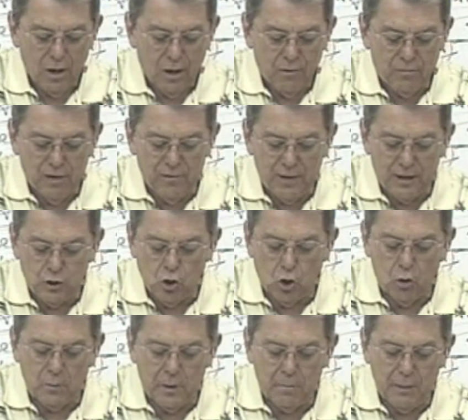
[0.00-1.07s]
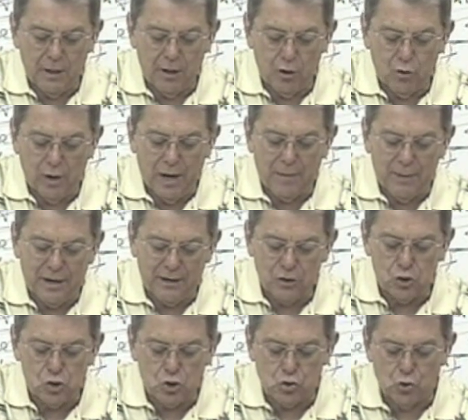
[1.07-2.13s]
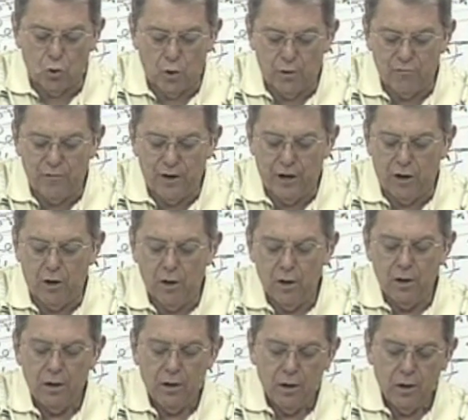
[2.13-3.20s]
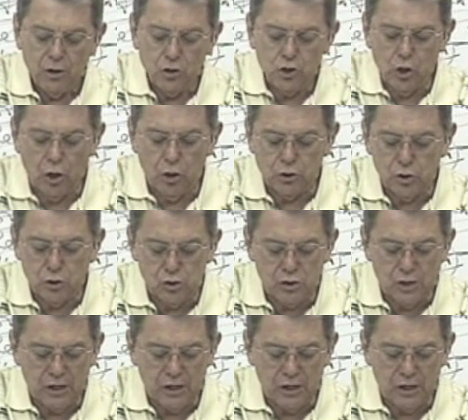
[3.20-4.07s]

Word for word: Then they told me Billy Graham had destroyed their churches.